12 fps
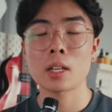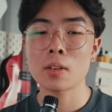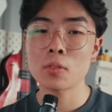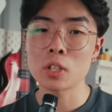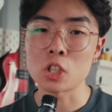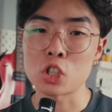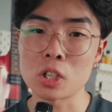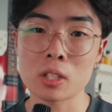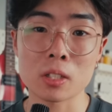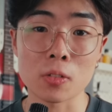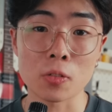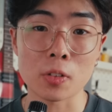haven't
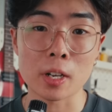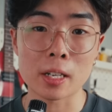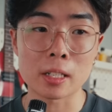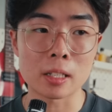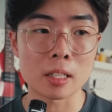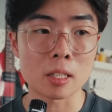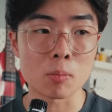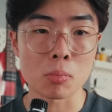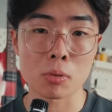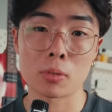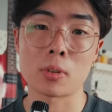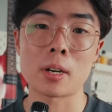justified the
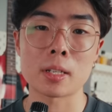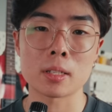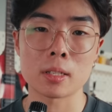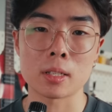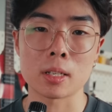price